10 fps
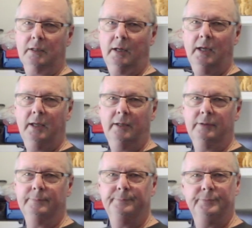
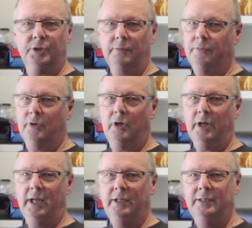G'day, John for The Hot
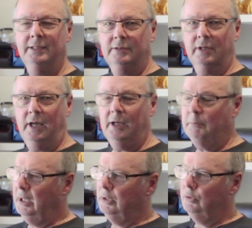End. Today I'm
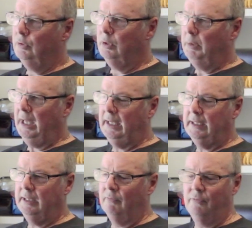going to talk about
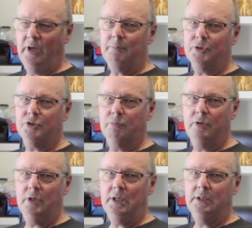vapor
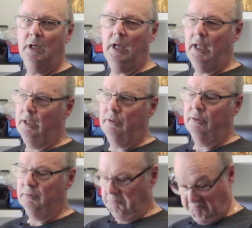smoothing and
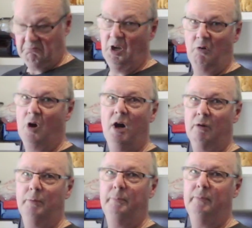
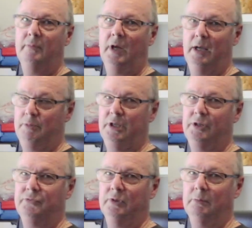Aurarum A B
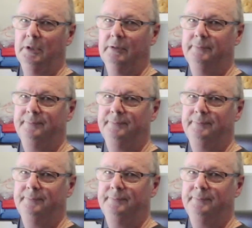S filament.